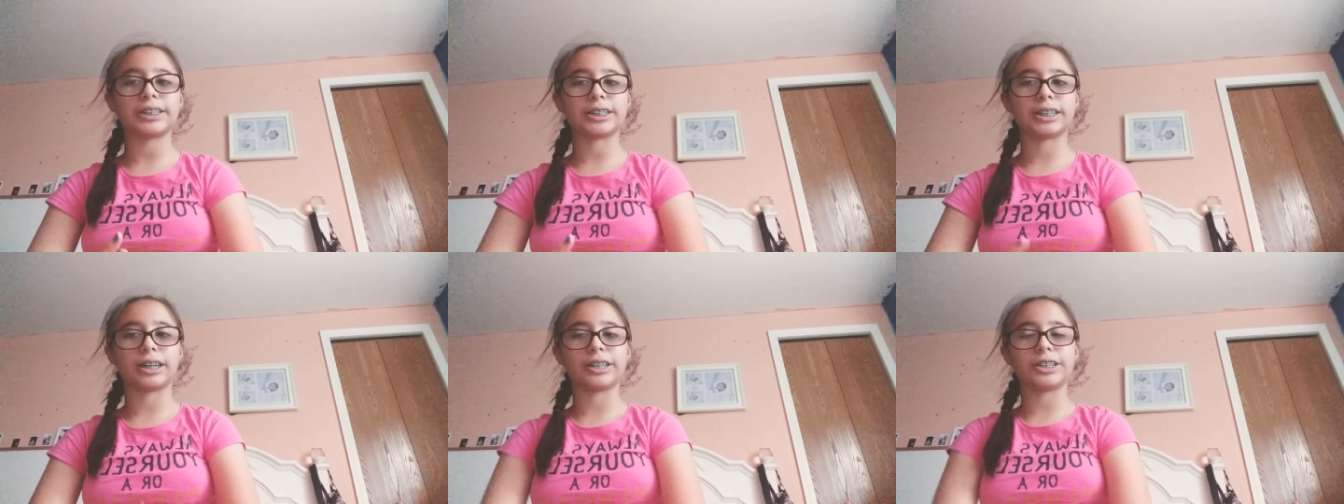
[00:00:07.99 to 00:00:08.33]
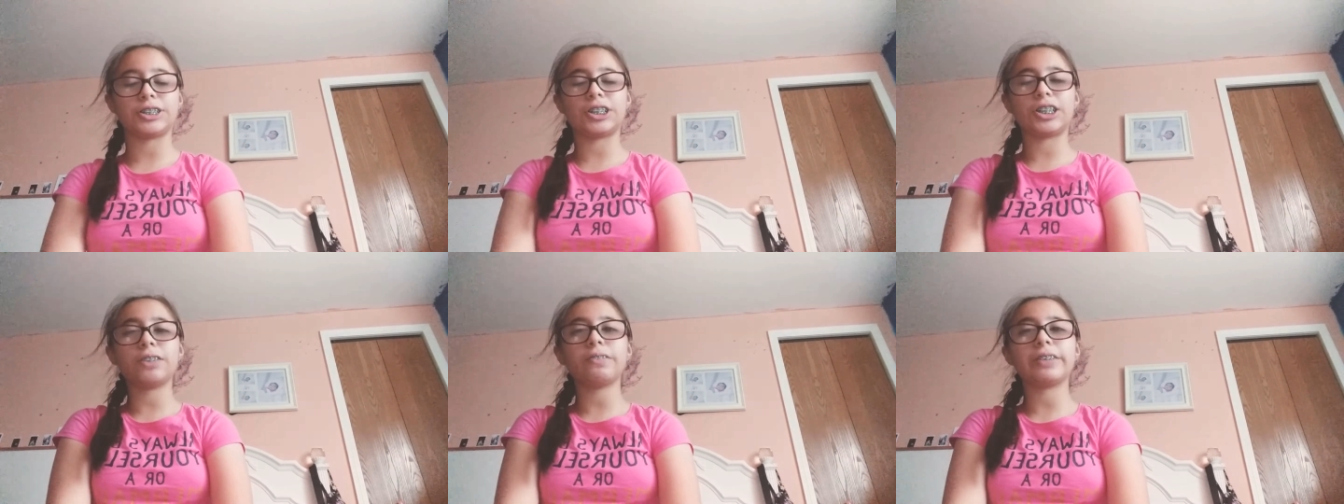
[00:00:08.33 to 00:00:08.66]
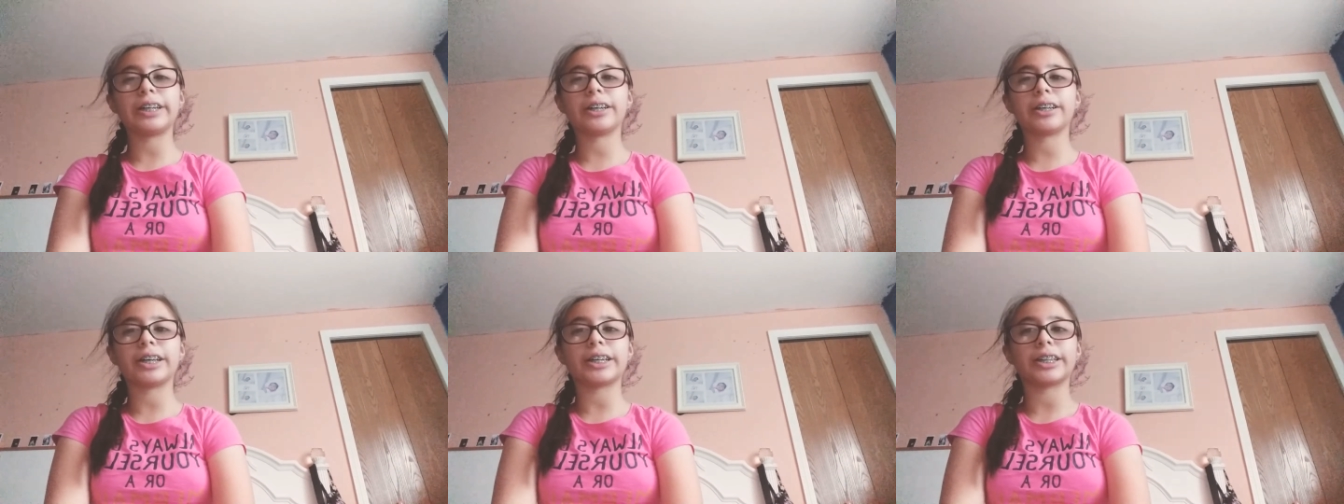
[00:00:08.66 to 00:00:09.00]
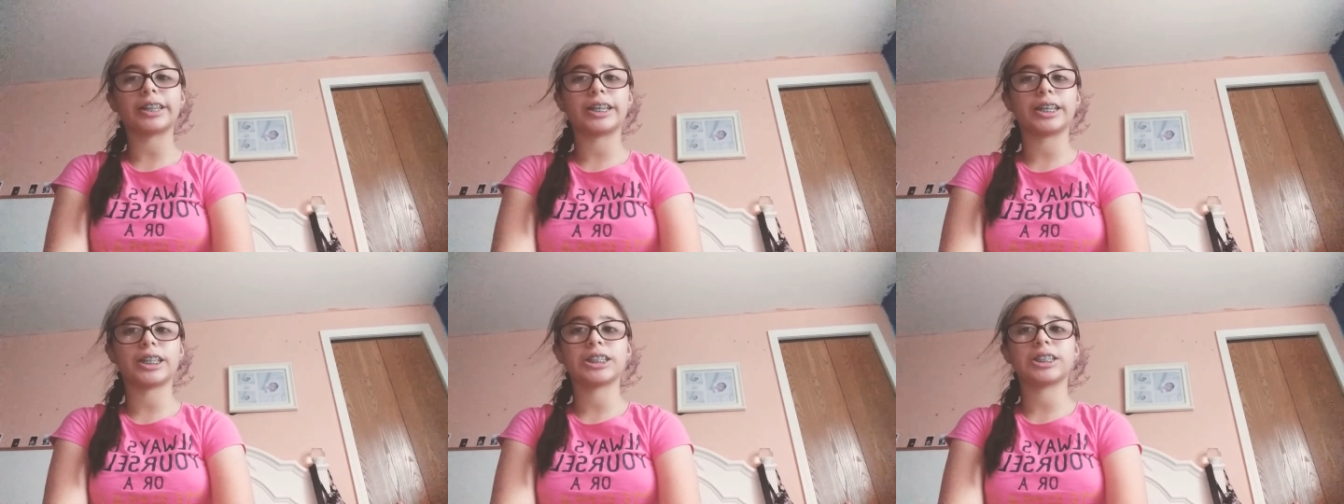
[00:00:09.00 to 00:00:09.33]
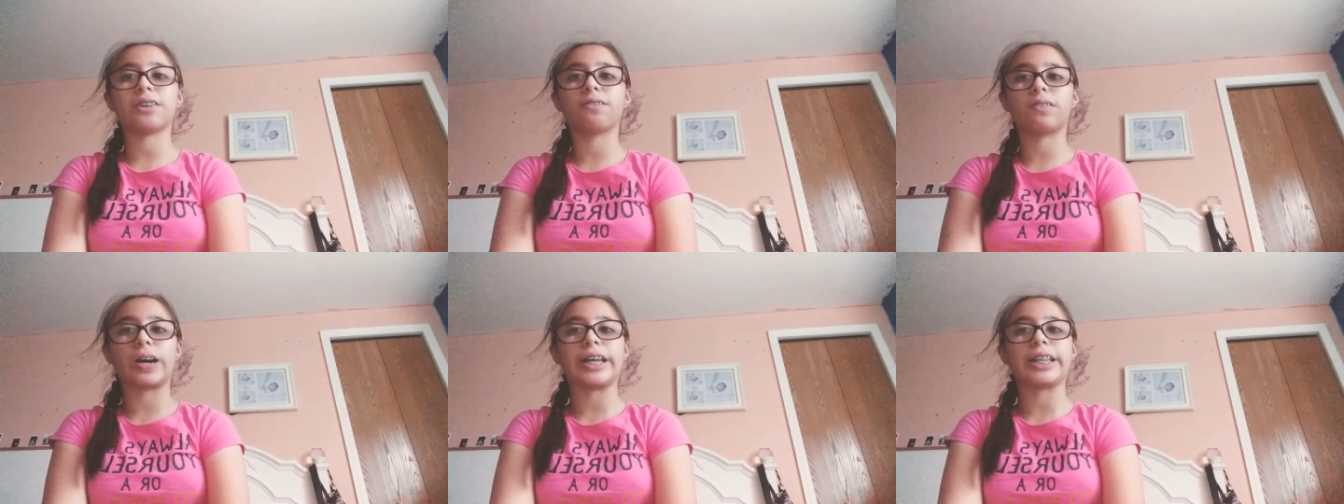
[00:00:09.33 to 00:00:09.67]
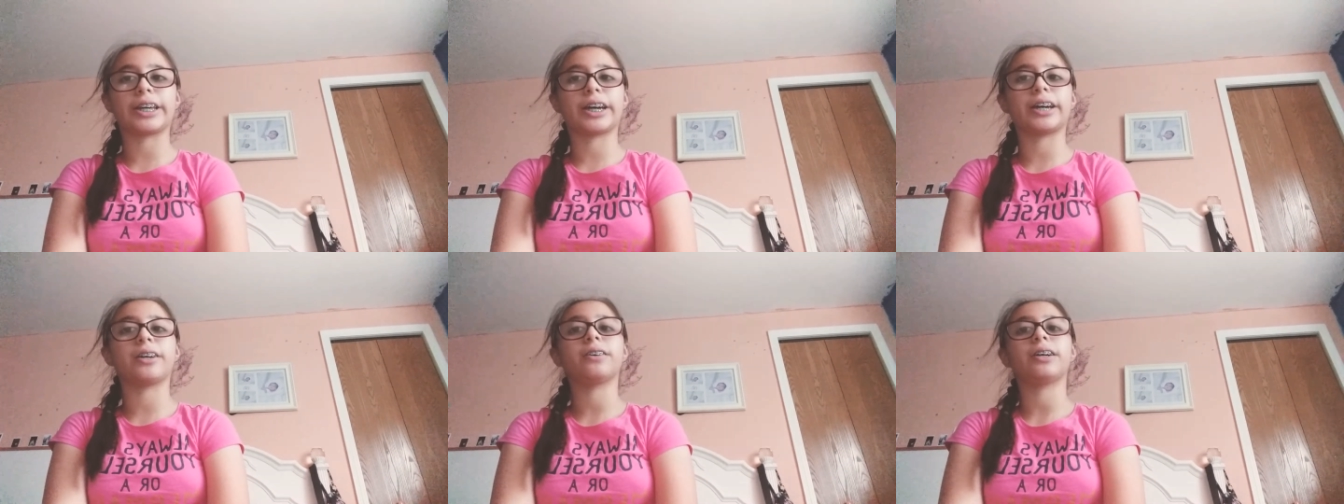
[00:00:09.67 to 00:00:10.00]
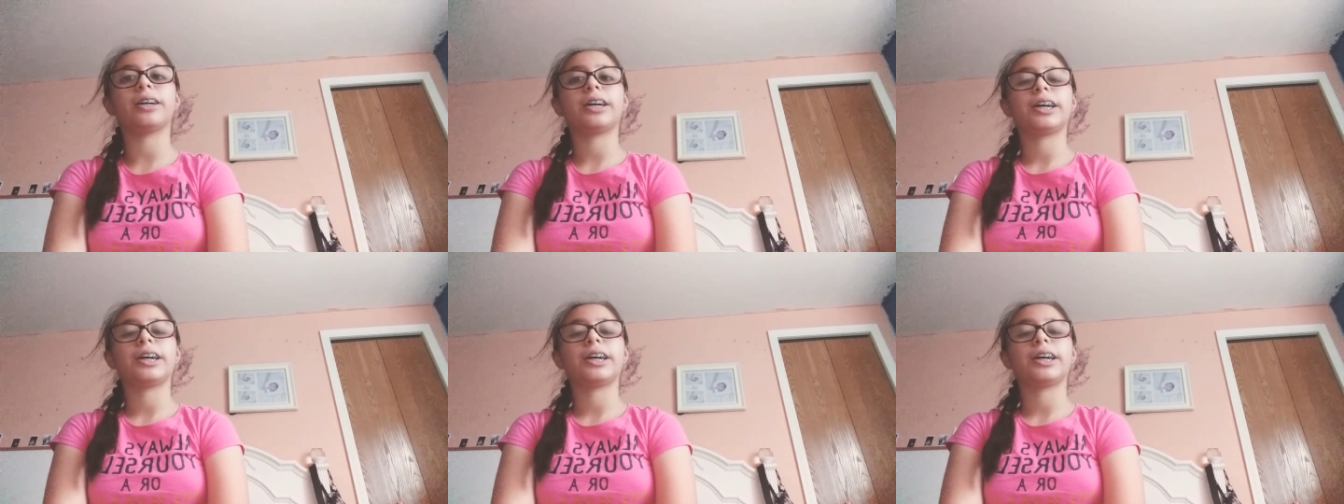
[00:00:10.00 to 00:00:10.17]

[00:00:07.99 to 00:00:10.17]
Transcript: So I did a video like this a while ago,